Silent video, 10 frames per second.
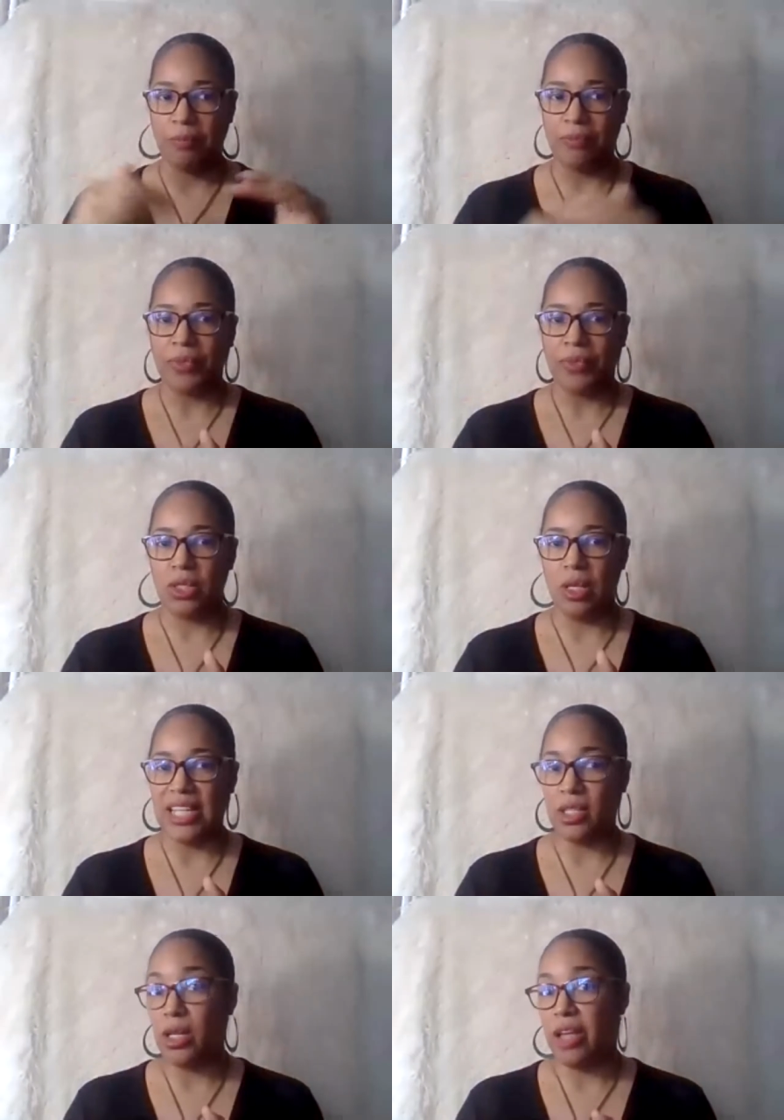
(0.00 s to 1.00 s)
So that's
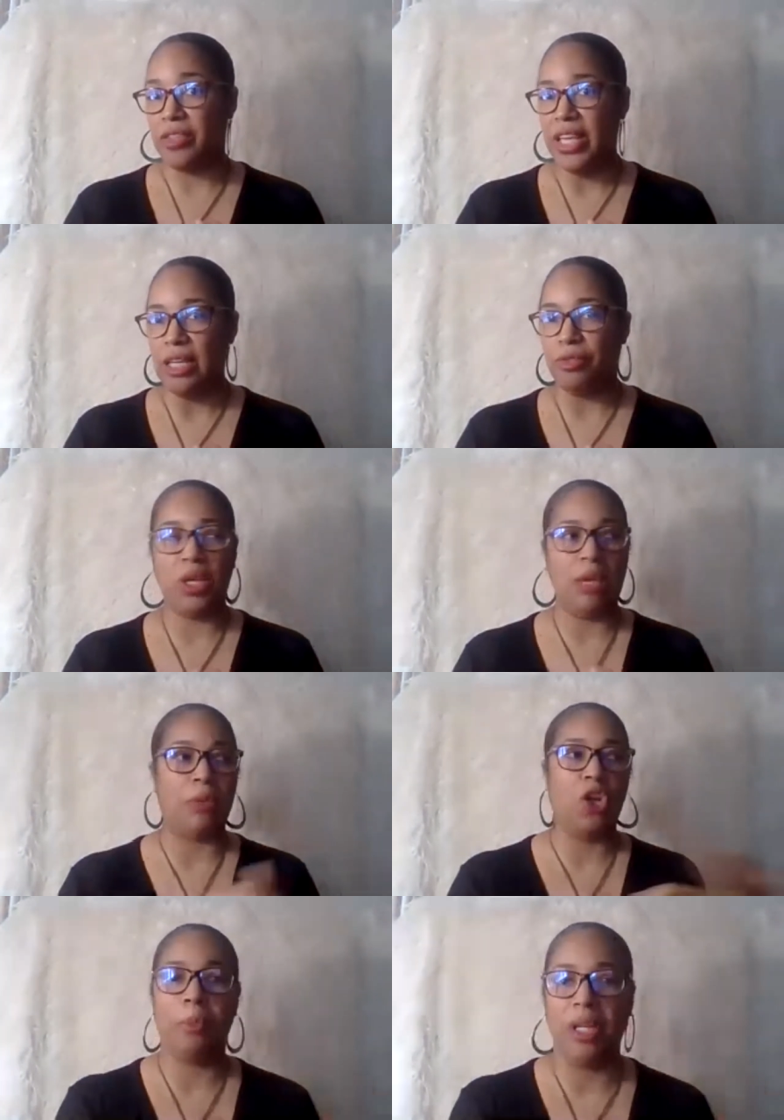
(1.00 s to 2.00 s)
another thing. If you keep a notebook